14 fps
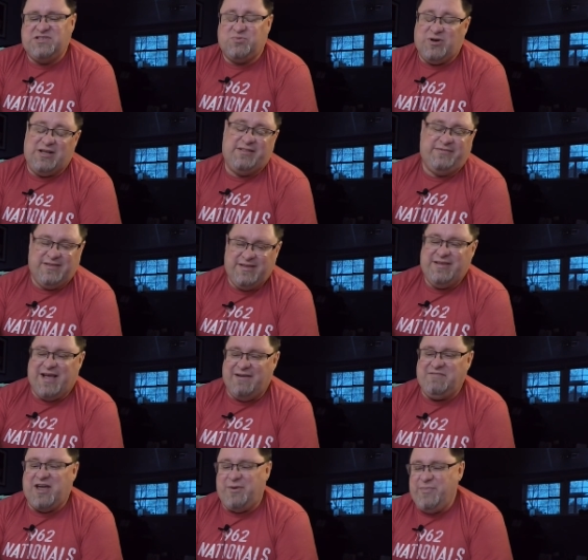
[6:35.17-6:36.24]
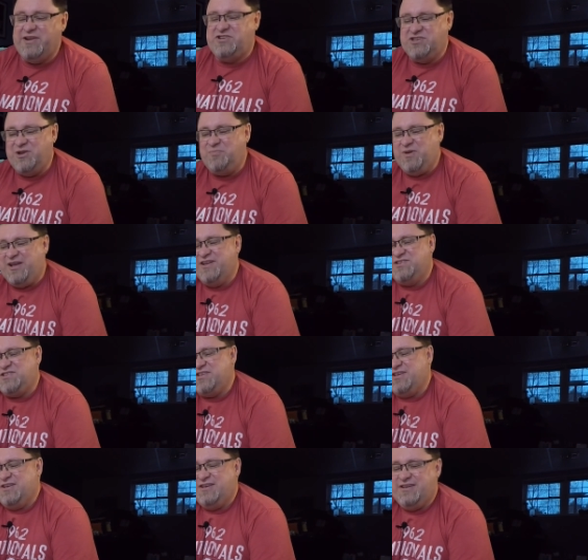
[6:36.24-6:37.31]
Well, I've got to mention it because
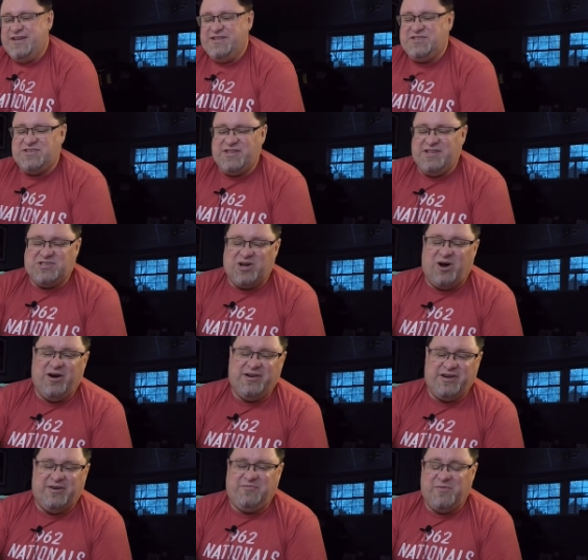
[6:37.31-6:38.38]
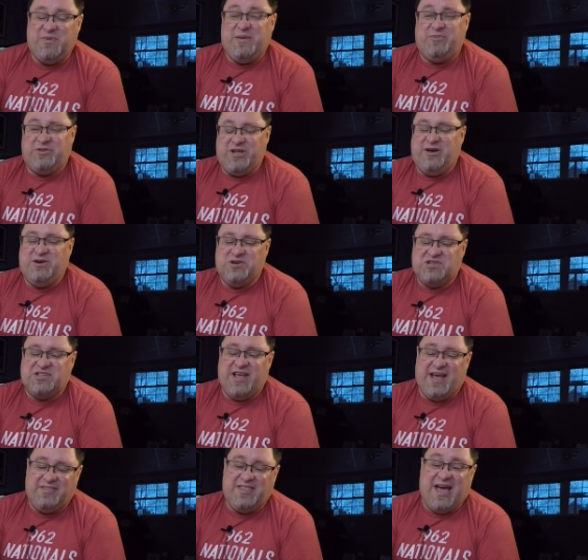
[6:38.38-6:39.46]
it's hard for people to
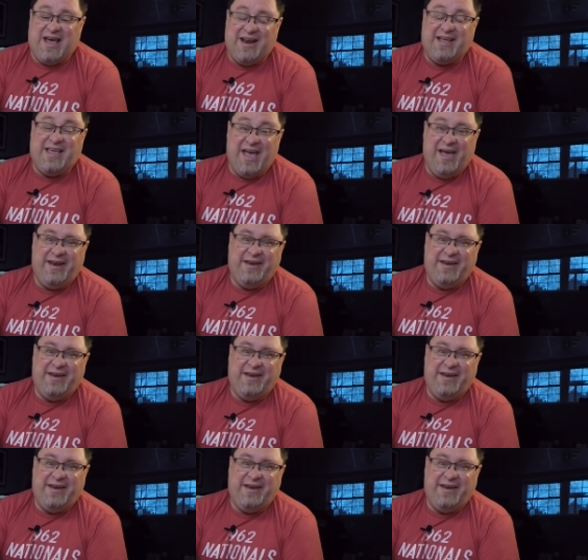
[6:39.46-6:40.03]
understand. That I get.